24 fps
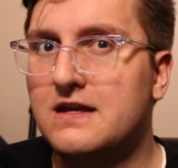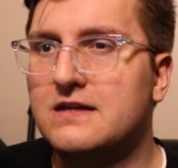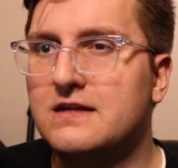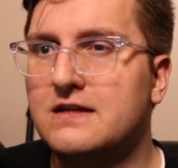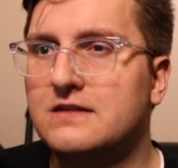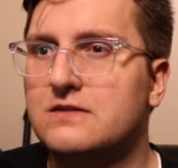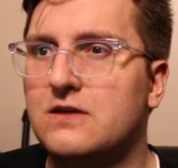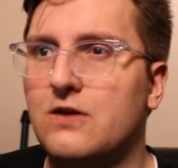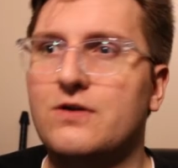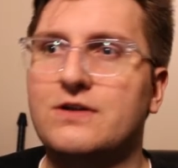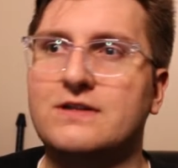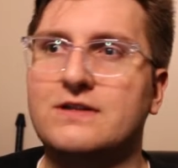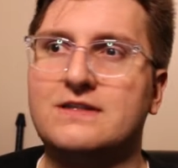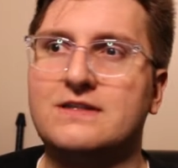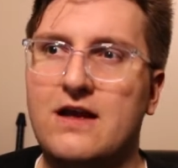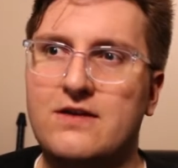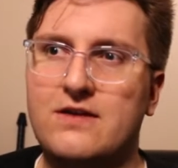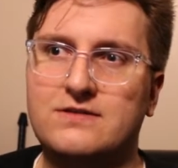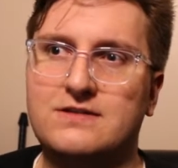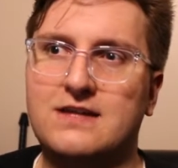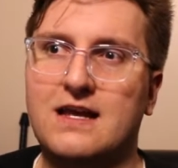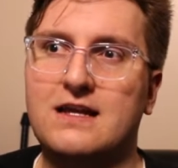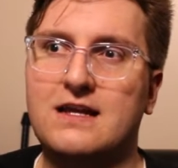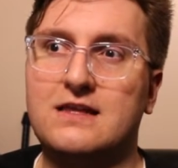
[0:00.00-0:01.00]
So it
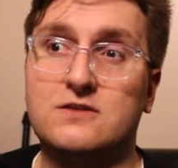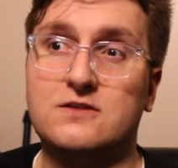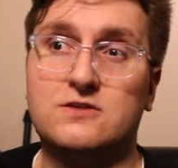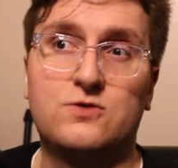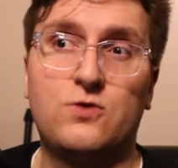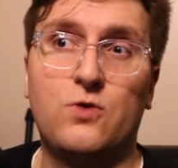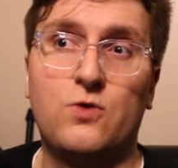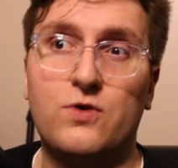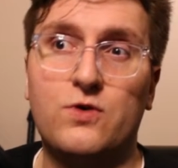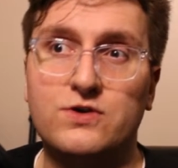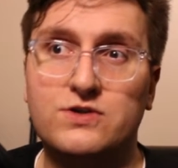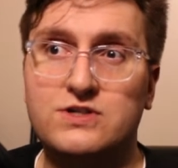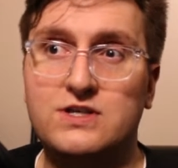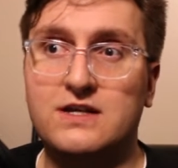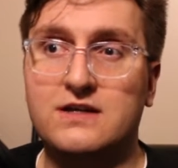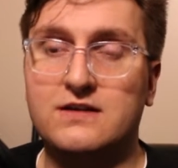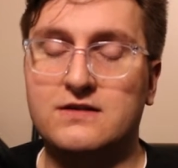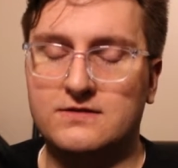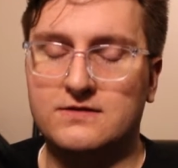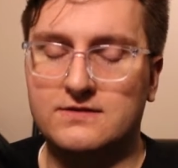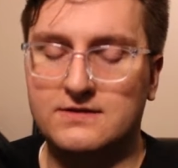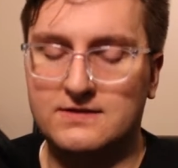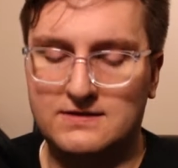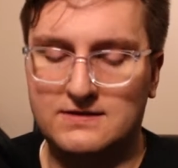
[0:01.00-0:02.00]
sounds like the score
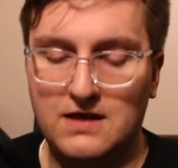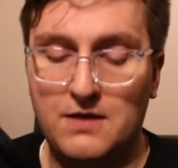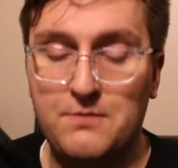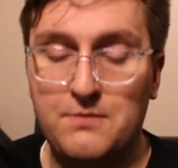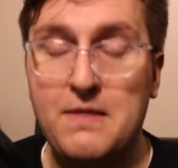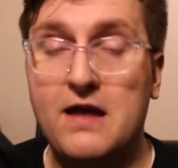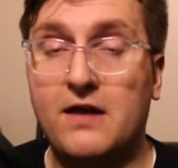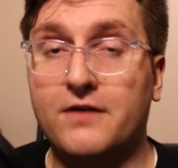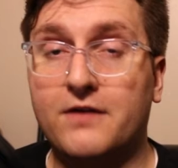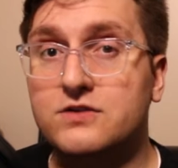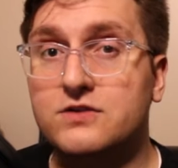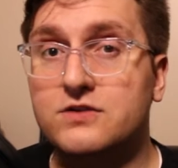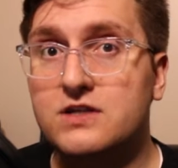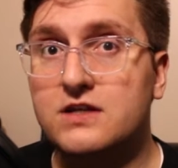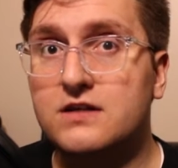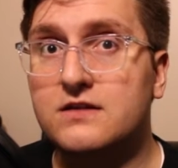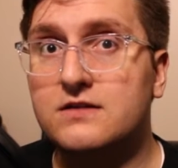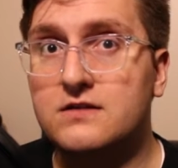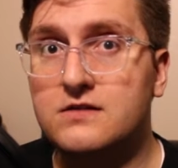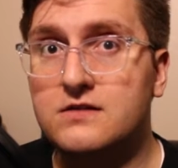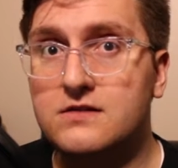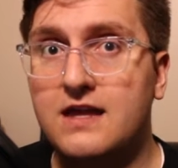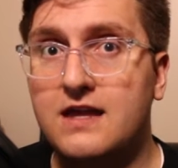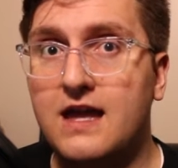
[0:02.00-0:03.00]
shield's amount of shield
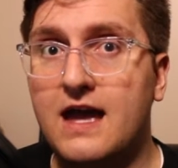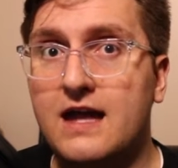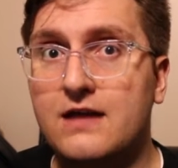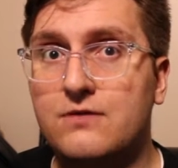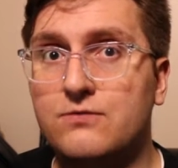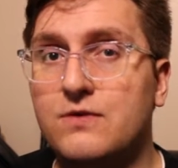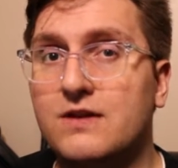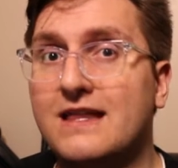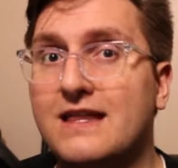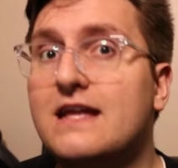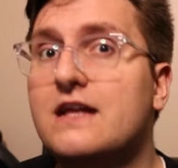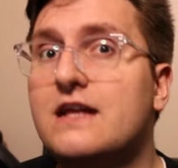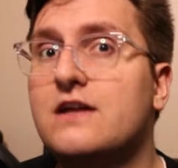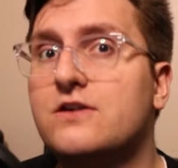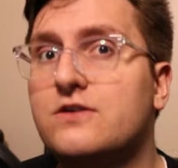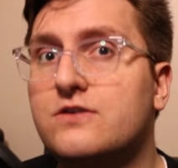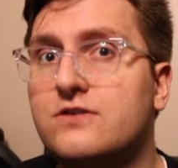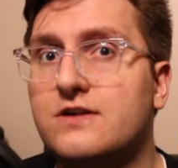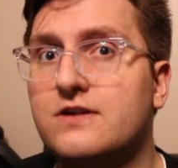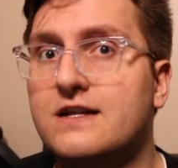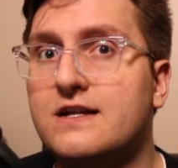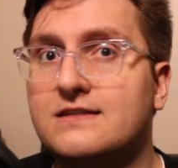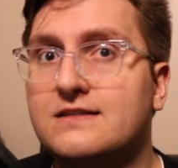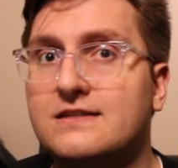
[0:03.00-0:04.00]
you'll get will
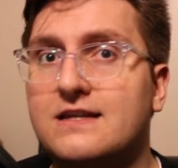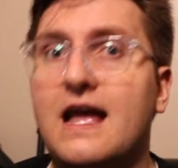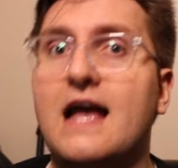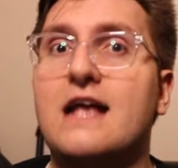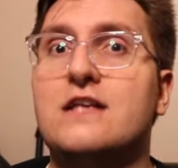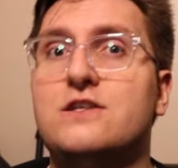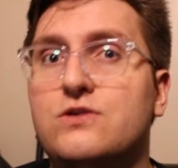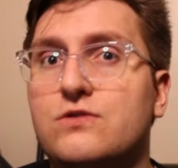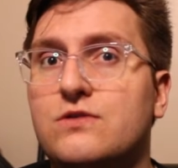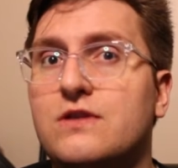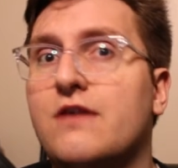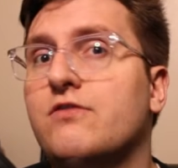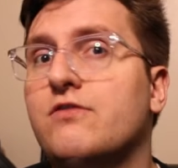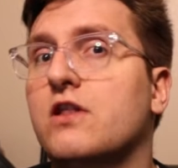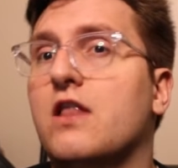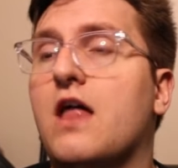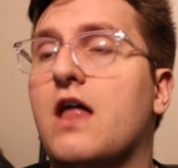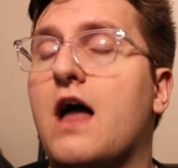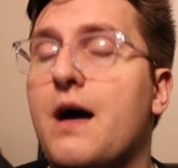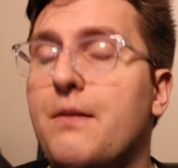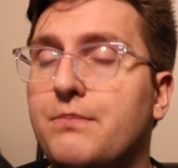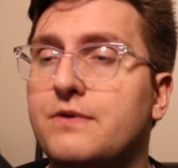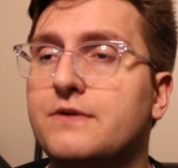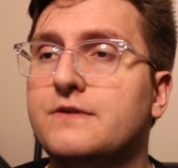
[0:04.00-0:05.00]
increase as you level
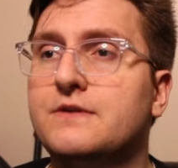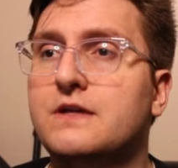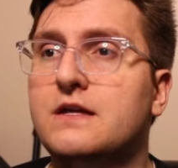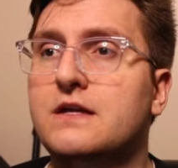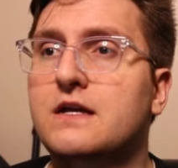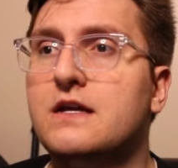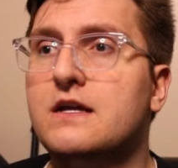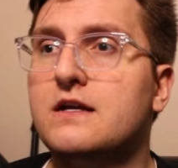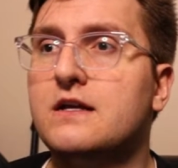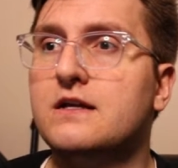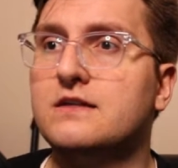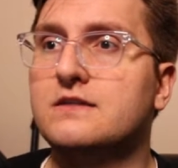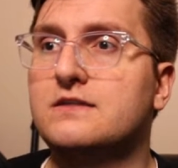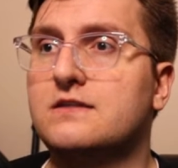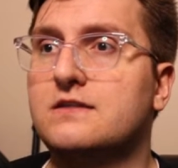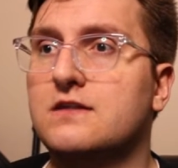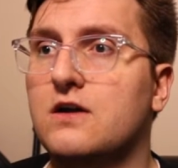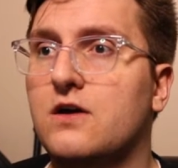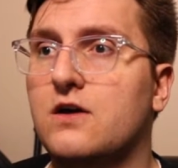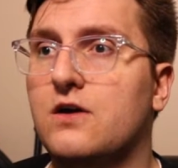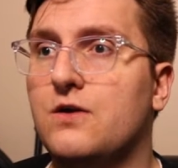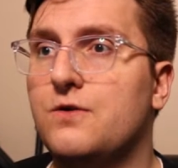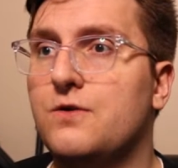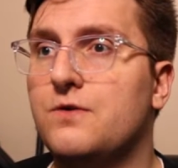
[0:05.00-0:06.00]
up.
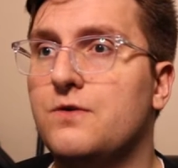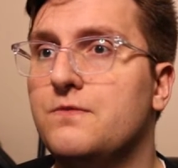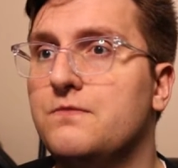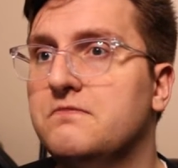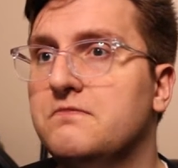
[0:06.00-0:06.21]
So